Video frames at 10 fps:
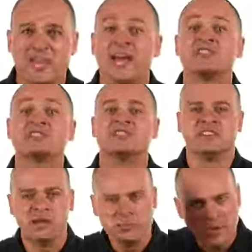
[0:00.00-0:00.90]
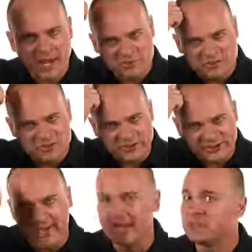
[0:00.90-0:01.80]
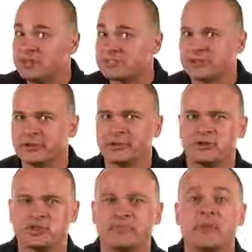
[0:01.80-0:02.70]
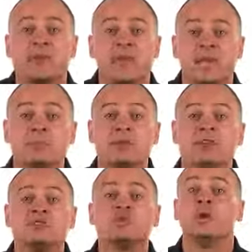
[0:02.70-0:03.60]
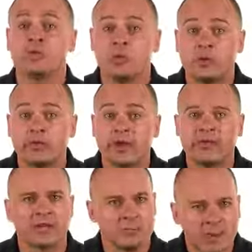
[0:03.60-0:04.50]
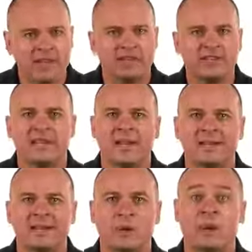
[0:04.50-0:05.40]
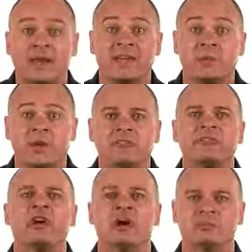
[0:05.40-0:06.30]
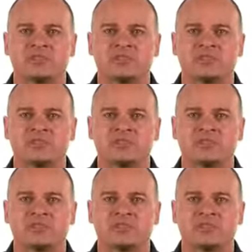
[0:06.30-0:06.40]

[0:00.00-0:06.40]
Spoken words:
is housed in an impact-resistant ABS enclosure and can be used with or without the companion KLA-181 flyable